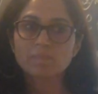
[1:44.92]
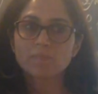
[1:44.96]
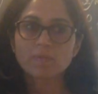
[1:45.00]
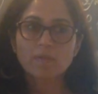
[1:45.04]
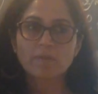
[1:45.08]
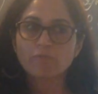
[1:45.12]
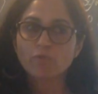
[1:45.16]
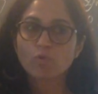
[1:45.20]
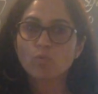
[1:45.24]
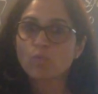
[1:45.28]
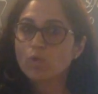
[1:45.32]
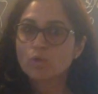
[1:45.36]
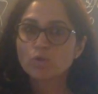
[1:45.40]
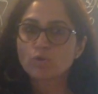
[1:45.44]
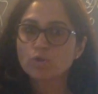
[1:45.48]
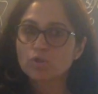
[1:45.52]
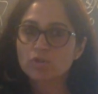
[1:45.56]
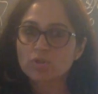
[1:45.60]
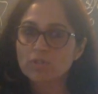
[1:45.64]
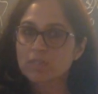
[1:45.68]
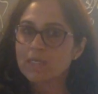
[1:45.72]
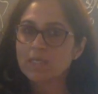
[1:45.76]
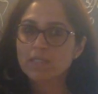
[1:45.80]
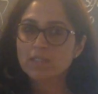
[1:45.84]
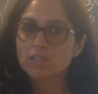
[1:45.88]
if you want to
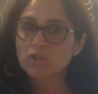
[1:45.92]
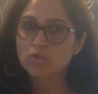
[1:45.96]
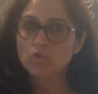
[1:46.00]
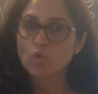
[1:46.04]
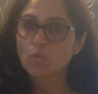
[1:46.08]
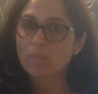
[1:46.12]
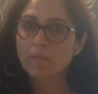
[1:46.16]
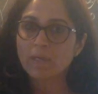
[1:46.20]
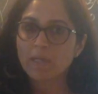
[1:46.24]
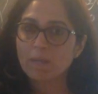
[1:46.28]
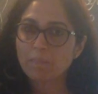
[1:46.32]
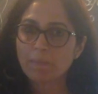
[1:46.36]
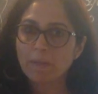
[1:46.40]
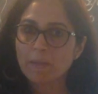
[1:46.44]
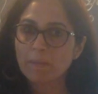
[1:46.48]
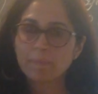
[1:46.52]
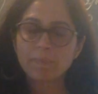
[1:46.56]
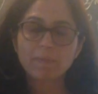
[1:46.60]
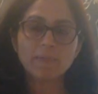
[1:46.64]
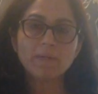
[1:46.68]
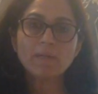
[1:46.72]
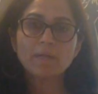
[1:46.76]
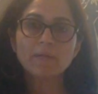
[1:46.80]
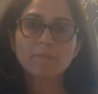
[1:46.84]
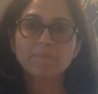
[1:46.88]
seat so many
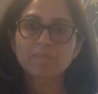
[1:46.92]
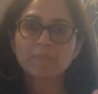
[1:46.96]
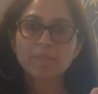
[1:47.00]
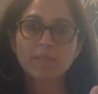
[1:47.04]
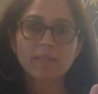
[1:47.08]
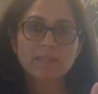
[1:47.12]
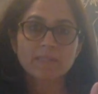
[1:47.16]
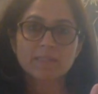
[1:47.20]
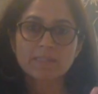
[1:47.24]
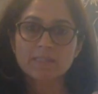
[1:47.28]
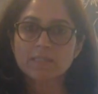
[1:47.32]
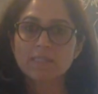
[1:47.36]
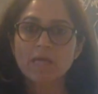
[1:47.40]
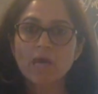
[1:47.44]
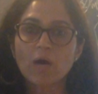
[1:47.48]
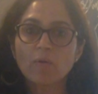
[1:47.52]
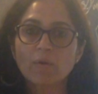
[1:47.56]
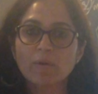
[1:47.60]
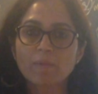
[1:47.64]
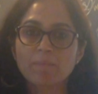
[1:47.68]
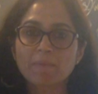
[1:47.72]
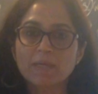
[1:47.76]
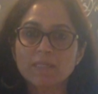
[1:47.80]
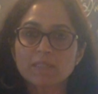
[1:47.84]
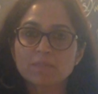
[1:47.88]
people, this is how
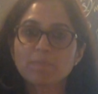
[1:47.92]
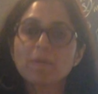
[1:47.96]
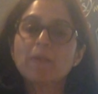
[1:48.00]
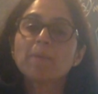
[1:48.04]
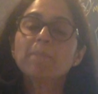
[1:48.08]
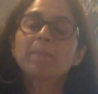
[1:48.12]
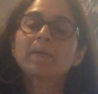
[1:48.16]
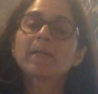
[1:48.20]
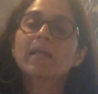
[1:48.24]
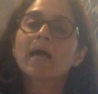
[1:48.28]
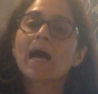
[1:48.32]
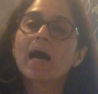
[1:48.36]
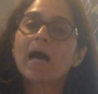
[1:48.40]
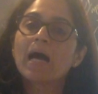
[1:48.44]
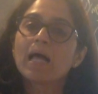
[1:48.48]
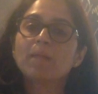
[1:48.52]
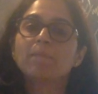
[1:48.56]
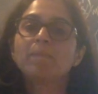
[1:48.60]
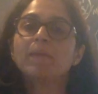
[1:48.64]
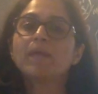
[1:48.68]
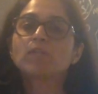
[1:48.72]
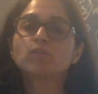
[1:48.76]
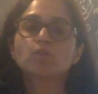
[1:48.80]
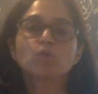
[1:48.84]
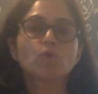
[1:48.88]
it must be, but I'll
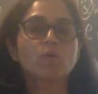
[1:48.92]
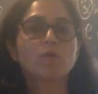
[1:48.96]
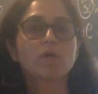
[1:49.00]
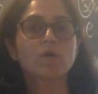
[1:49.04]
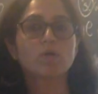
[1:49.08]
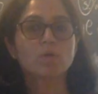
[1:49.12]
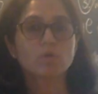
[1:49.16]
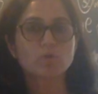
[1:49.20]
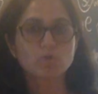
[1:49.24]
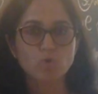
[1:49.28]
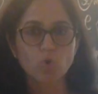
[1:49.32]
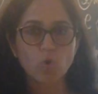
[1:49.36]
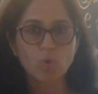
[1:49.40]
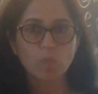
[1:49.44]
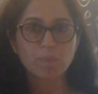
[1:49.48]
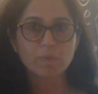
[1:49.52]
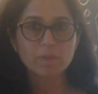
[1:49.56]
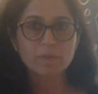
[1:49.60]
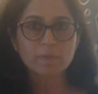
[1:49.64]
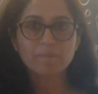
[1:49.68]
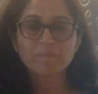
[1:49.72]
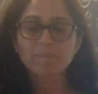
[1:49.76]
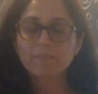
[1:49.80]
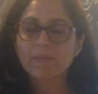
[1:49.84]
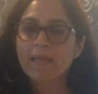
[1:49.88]
make sure it looks
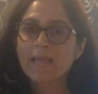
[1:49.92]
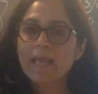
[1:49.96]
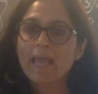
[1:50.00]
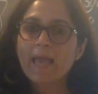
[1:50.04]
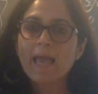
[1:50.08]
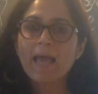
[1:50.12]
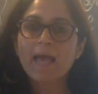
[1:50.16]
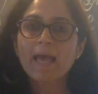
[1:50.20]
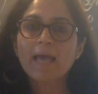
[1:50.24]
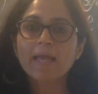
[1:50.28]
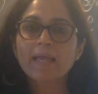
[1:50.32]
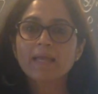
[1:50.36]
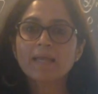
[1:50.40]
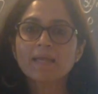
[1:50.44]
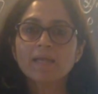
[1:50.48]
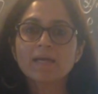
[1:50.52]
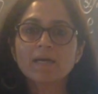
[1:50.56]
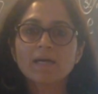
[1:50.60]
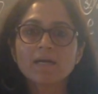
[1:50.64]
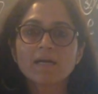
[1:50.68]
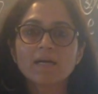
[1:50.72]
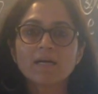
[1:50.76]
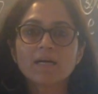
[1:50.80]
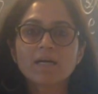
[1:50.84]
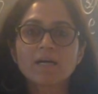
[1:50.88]
open. And
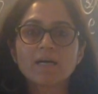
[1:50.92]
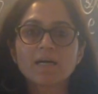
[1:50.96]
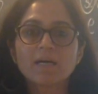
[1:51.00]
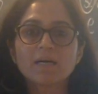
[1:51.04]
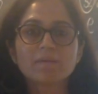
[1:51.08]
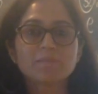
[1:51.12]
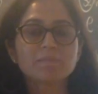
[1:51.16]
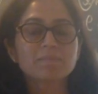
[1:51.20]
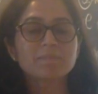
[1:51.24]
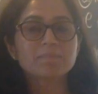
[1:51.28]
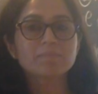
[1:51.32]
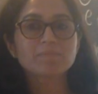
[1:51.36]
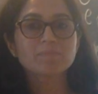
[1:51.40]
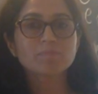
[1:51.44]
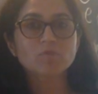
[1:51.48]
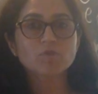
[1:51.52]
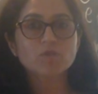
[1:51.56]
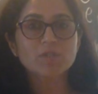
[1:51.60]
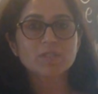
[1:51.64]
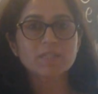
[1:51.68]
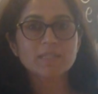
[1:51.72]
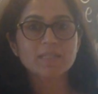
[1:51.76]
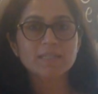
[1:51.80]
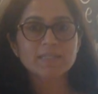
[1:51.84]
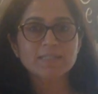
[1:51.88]

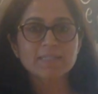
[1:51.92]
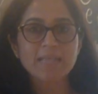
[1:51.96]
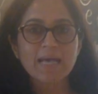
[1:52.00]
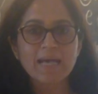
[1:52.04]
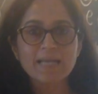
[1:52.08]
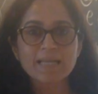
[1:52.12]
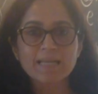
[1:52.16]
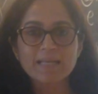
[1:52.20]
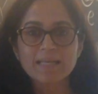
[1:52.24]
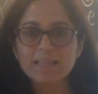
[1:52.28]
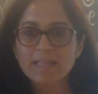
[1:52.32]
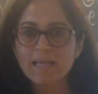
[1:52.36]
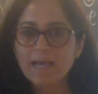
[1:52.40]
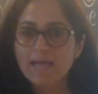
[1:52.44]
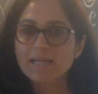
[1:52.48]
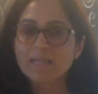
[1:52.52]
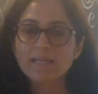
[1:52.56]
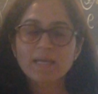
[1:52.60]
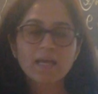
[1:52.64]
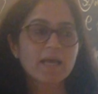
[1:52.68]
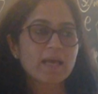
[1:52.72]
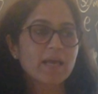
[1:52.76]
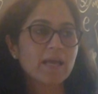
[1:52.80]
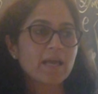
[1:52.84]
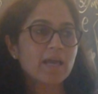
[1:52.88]
she did exactly that.
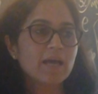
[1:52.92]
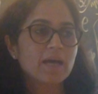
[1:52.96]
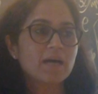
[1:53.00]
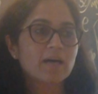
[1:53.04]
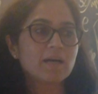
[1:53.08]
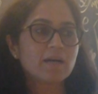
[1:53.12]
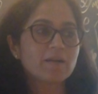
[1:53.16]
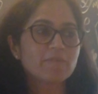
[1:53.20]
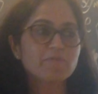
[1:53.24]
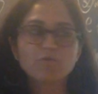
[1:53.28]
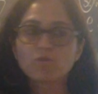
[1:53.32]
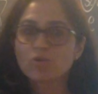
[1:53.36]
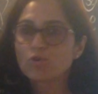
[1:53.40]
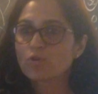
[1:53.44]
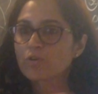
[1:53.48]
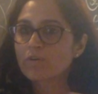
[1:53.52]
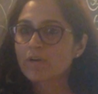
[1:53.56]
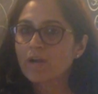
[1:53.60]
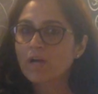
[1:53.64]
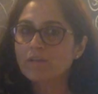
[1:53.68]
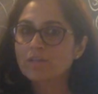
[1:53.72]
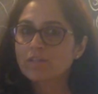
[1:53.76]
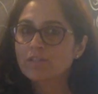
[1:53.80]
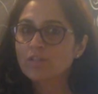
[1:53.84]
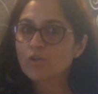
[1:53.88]
If you look
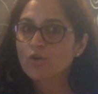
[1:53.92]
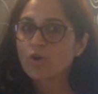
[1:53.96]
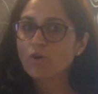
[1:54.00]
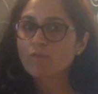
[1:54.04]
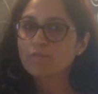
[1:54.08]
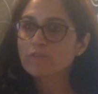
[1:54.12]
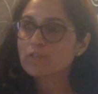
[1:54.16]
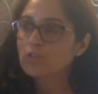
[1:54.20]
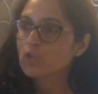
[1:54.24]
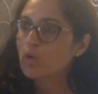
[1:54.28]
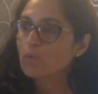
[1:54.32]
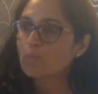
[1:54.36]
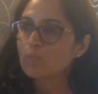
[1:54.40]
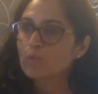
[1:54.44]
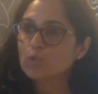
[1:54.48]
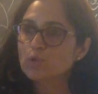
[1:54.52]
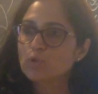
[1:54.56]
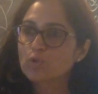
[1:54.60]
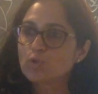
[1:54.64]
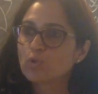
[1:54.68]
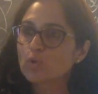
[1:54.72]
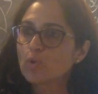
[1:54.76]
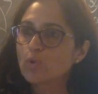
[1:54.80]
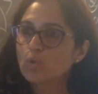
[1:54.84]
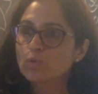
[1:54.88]
around in the office,
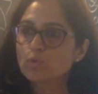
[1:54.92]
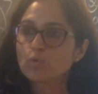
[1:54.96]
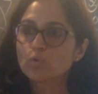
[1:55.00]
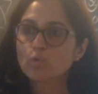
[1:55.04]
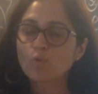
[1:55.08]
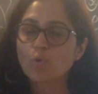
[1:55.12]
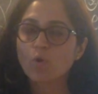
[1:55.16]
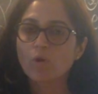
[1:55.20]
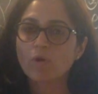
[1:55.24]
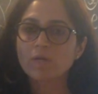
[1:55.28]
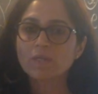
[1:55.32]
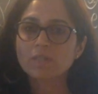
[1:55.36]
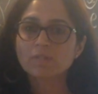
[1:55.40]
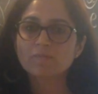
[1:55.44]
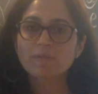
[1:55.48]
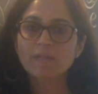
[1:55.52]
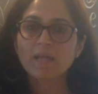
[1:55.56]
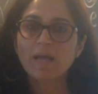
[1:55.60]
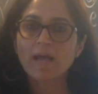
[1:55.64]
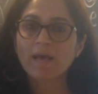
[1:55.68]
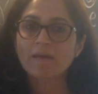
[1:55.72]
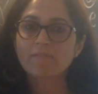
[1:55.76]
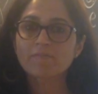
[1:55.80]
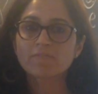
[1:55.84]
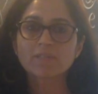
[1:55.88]
almost no two corners will
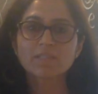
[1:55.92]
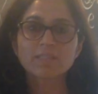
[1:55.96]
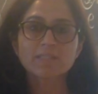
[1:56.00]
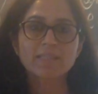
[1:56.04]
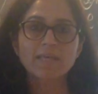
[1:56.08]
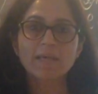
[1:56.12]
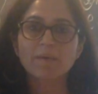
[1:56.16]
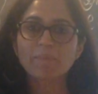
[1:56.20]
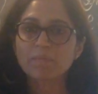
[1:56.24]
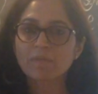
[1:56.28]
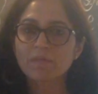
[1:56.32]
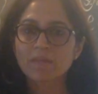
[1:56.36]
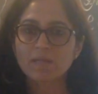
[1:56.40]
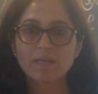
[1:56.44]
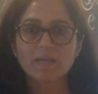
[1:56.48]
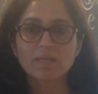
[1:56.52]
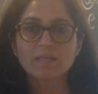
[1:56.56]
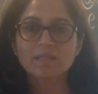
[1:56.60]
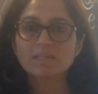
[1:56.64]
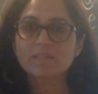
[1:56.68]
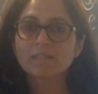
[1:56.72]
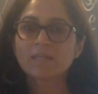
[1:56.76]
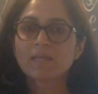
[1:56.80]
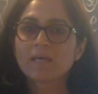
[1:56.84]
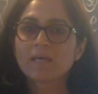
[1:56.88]
have the same things.